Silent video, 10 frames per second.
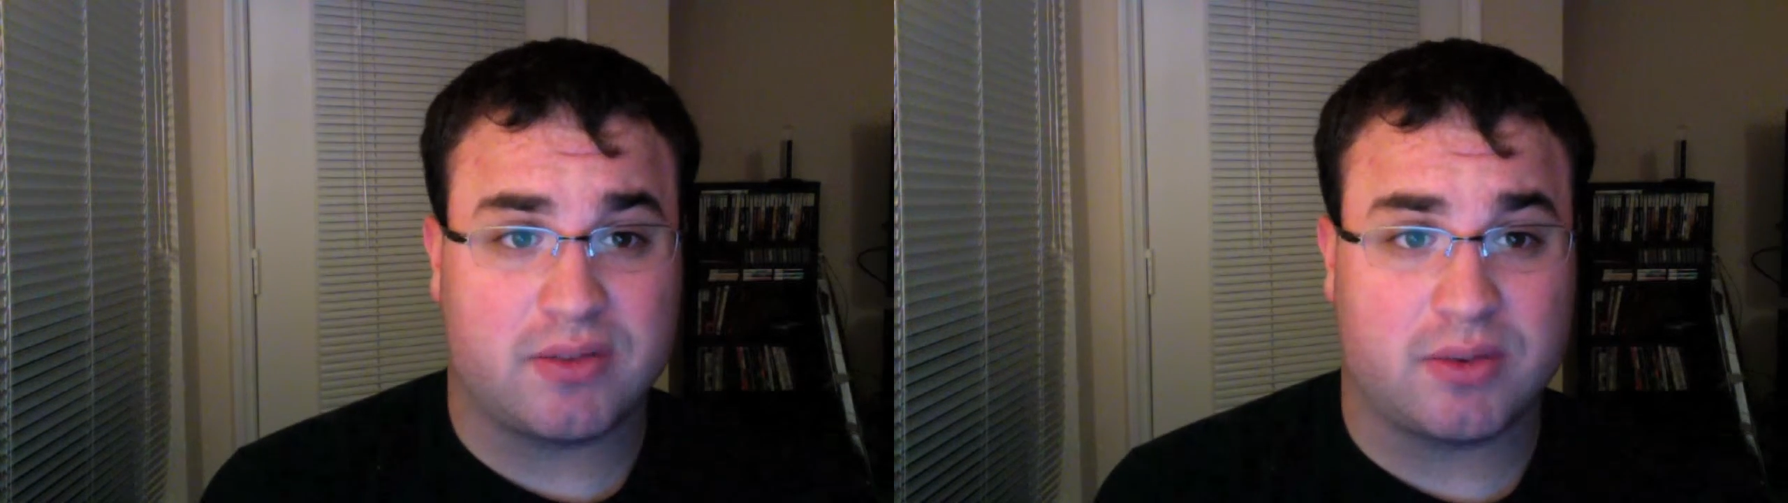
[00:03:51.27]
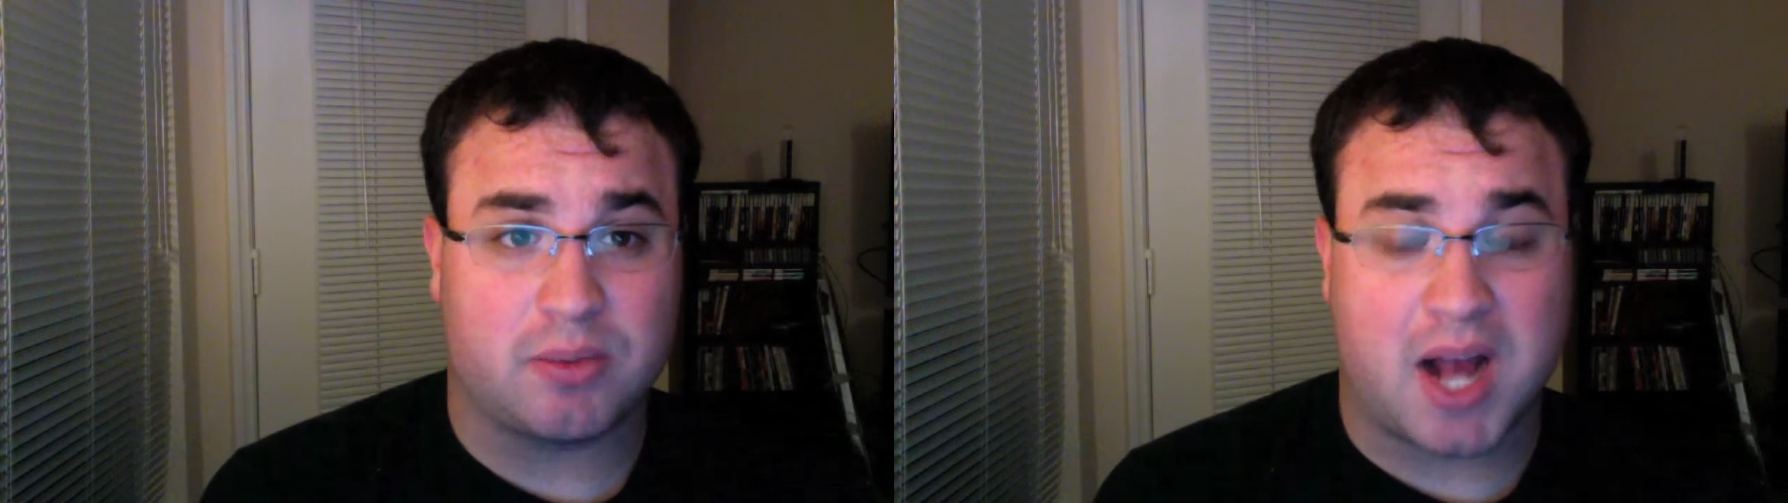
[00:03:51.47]

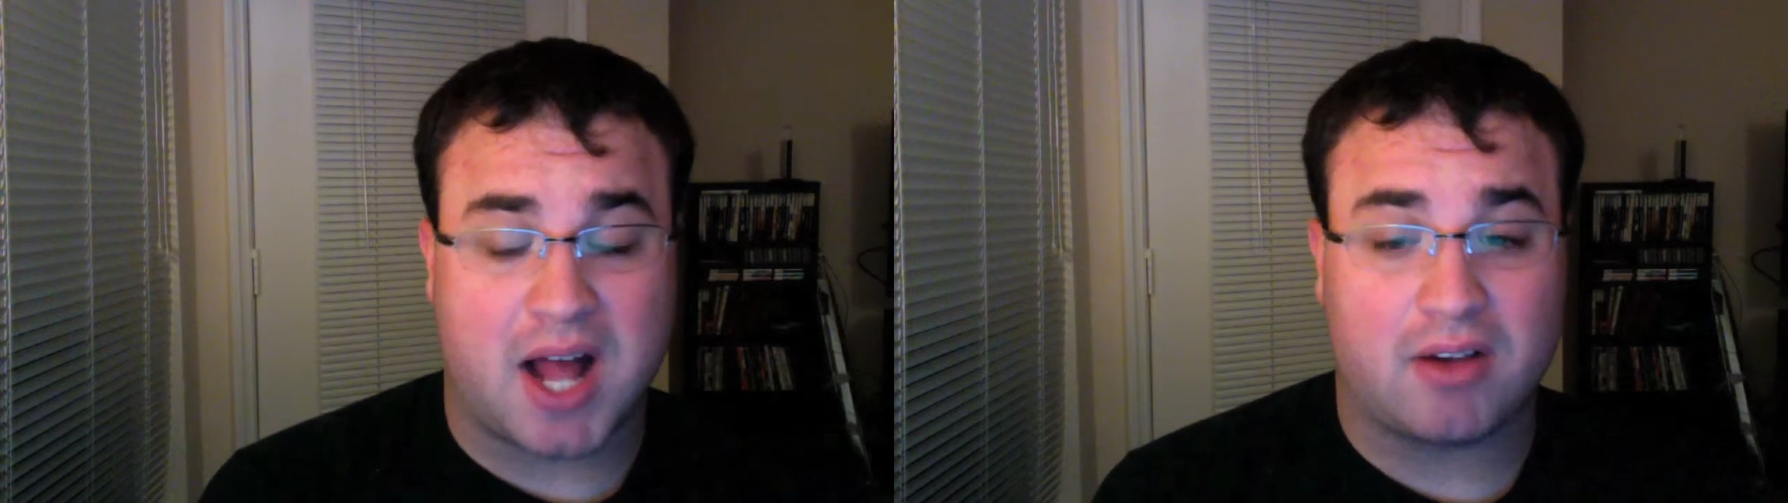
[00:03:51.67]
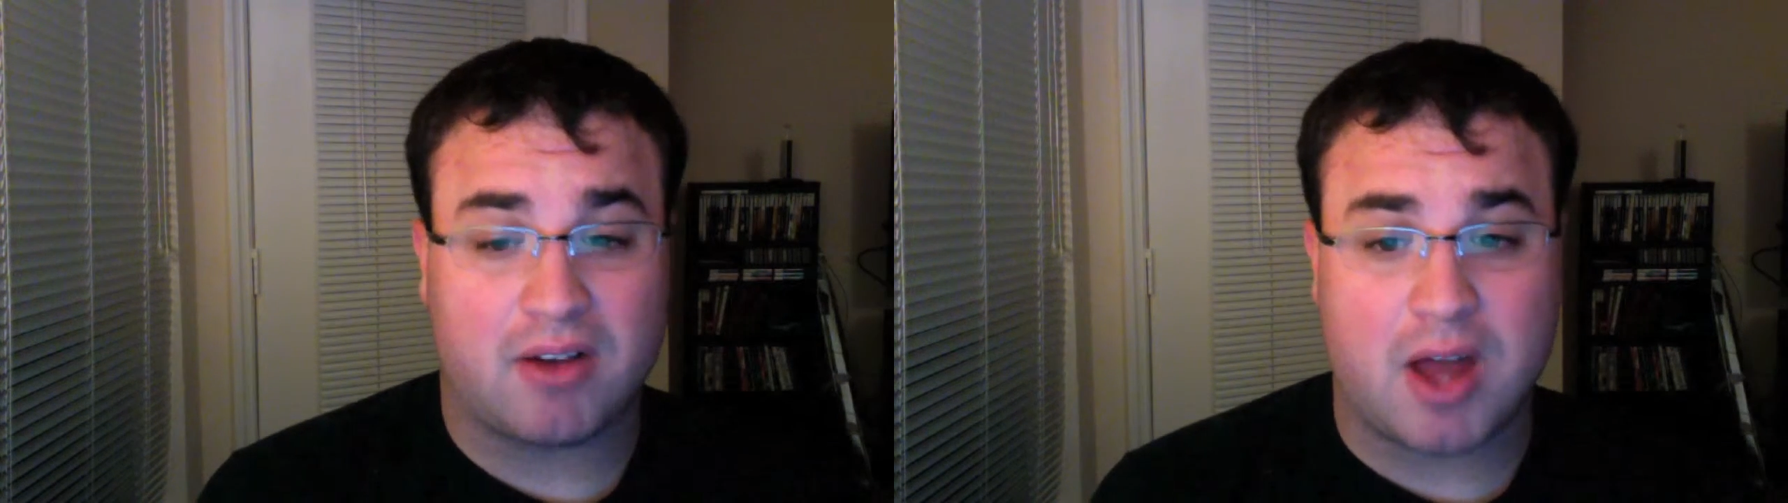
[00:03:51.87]
from
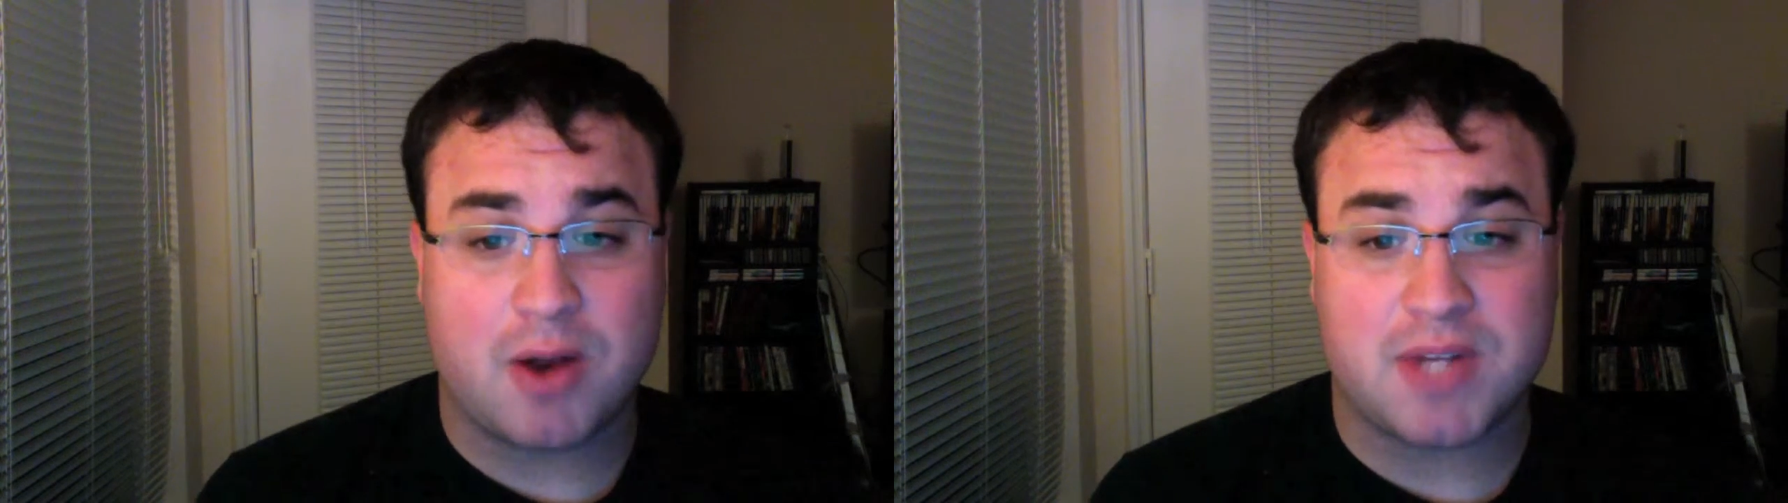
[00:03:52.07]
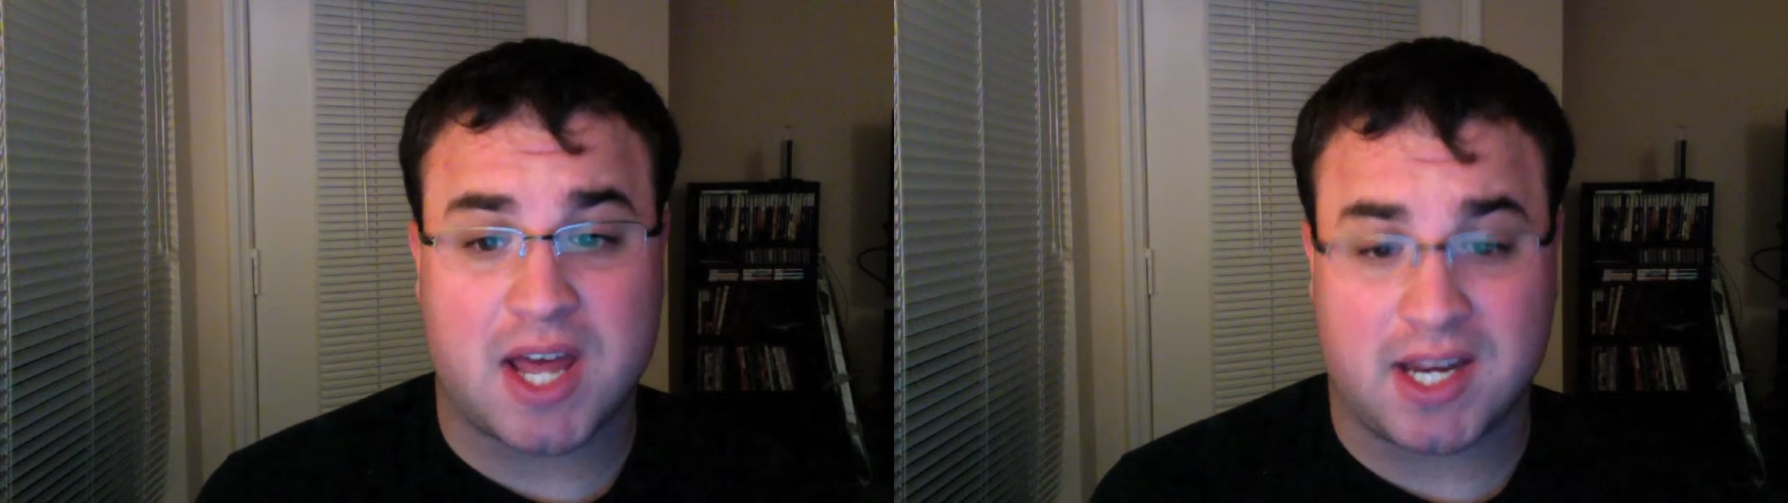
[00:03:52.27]

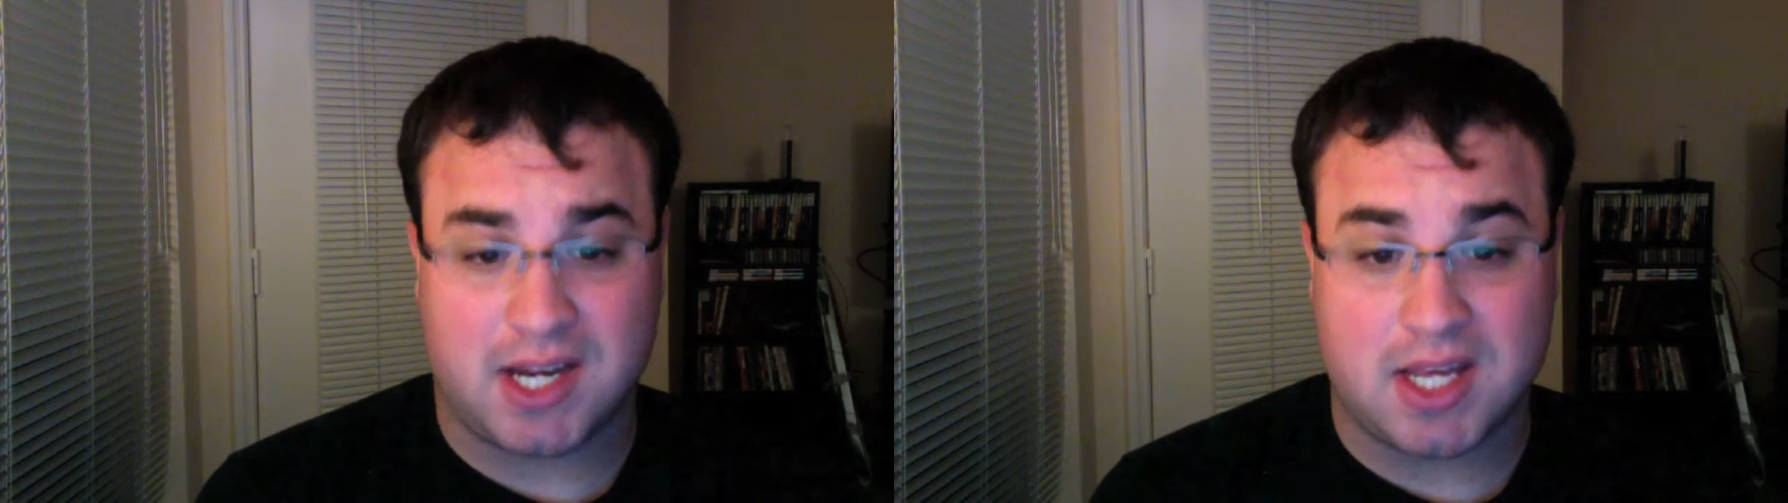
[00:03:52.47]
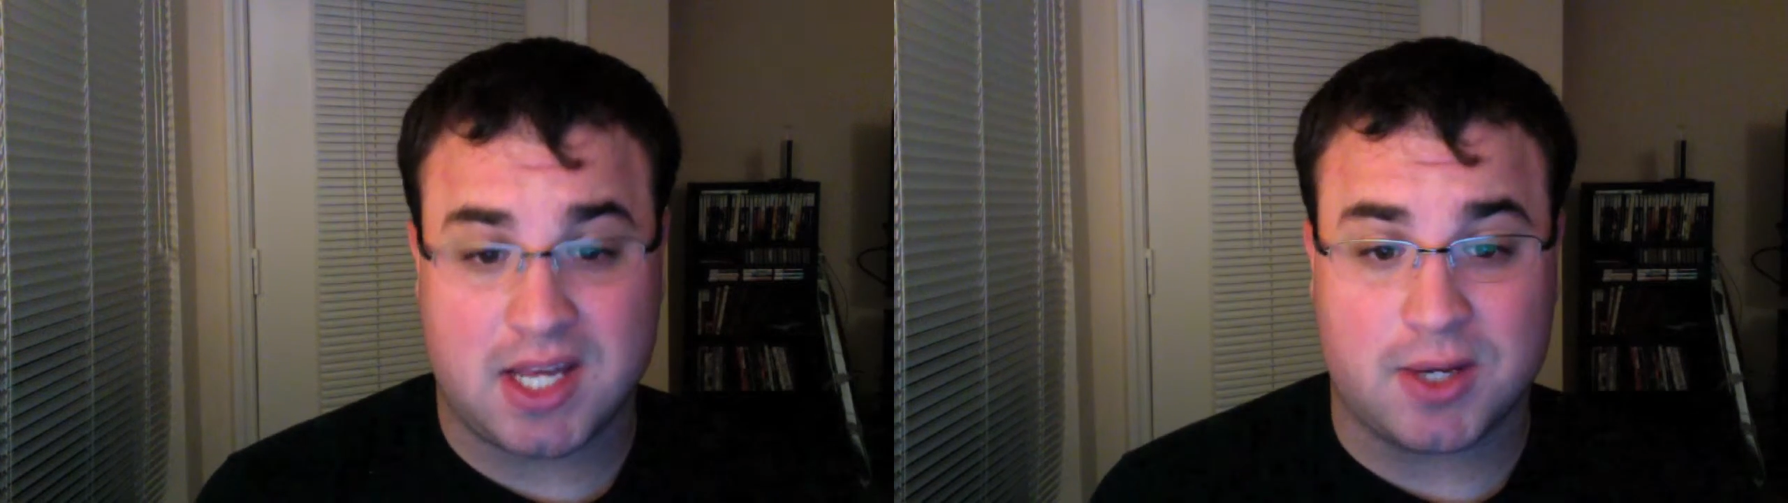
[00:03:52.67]

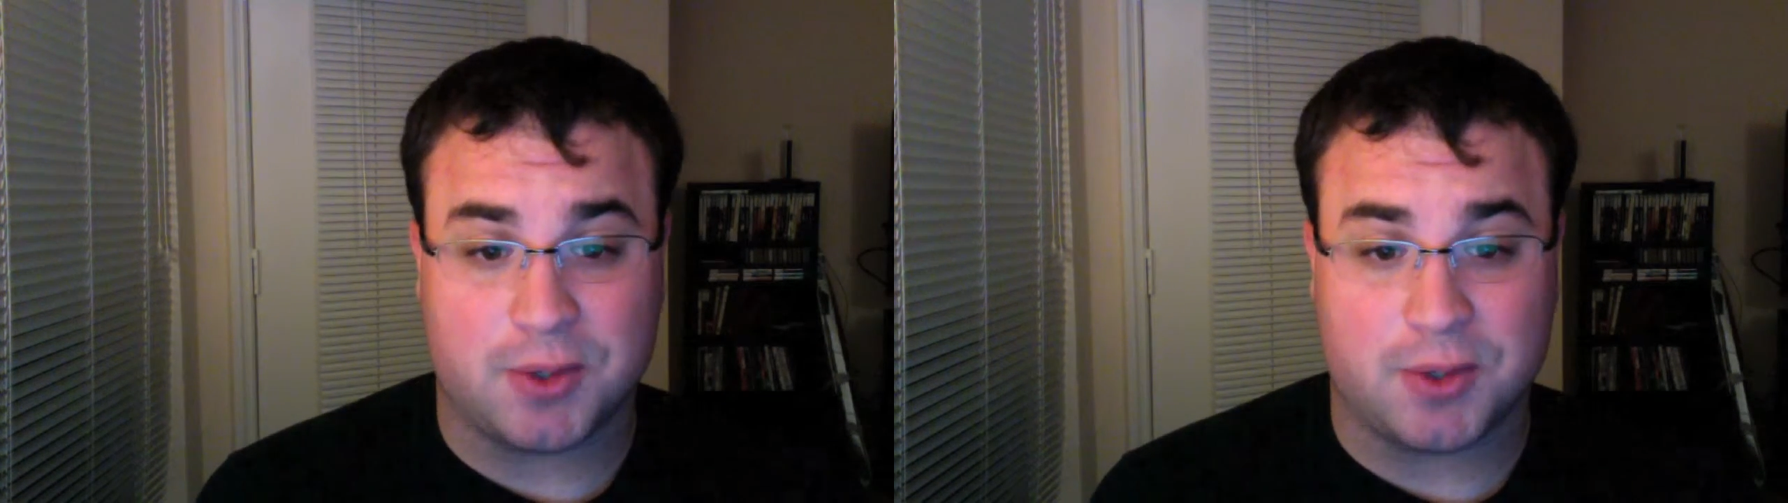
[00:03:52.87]
colorado.edu.